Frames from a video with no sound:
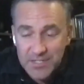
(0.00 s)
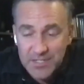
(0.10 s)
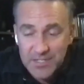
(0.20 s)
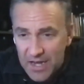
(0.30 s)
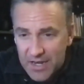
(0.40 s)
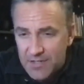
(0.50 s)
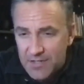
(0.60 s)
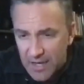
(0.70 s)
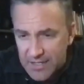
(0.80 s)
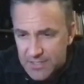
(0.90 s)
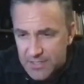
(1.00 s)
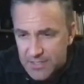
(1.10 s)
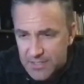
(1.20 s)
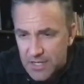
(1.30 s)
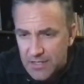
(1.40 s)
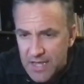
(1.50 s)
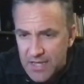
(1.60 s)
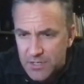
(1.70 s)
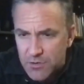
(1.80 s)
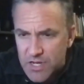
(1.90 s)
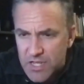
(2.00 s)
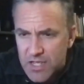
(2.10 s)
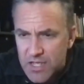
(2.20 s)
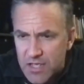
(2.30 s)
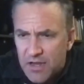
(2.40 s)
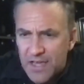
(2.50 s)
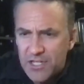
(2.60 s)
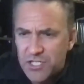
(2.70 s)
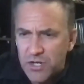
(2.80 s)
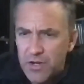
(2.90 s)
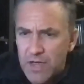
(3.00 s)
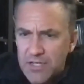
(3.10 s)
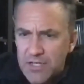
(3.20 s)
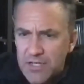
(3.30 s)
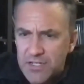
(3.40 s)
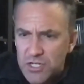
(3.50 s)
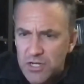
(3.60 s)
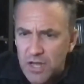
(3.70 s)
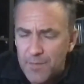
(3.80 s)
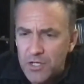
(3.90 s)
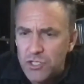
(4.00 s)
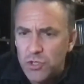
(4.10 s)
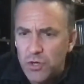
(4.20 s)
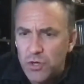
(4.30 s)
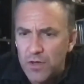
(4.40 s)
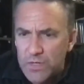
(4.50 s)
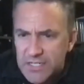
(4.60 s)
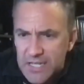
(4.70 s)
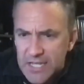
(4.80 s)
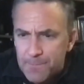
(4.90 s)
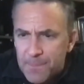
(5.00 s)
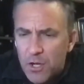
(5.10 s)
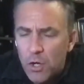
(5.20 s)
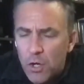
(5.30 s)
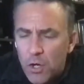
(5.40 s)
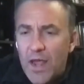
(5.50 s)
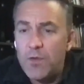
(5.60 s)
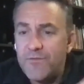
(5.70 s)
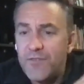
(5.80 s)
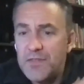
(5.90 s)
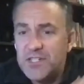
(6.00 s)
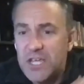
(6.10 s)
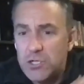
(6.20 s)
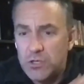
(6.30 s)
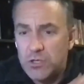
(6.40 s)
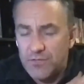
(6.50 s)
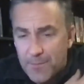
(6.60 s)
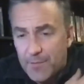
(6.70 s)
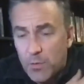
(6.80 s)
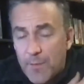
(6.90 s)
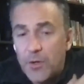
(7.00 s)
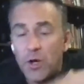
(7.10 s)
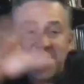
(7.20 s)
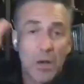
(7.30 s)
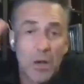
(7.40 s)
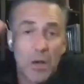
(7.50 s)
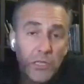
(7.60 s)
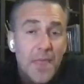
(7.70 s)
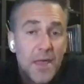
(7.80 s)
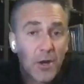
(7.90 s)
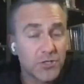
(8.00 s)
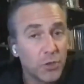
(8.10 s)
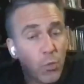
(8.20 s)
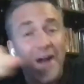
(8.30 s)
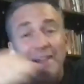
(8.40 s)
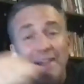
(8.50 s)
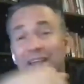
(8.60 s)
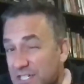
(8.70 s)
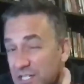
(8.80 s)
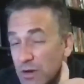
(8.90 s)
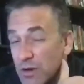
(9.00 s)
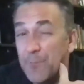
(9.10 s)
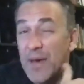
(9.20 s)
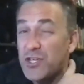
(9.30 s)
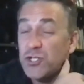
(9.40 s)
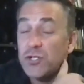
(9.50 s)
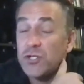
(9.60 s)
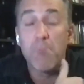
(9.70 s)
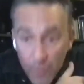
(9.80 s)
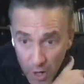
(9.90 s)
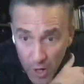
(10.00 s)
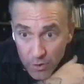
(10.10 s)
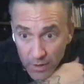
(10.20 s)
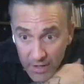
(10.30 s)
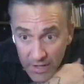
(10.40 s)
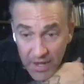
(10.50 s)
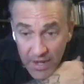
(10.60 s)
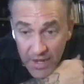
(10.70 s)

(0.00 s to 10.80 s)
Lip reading: Guys, Kenton, I see and yes, agree. Thanks, Gerry. Great session. I'm going to enjoy the whiskey. Where can we find the schedule of the upcoming webinars? I will load that onto the Wild Eye Instagram page tomorrow.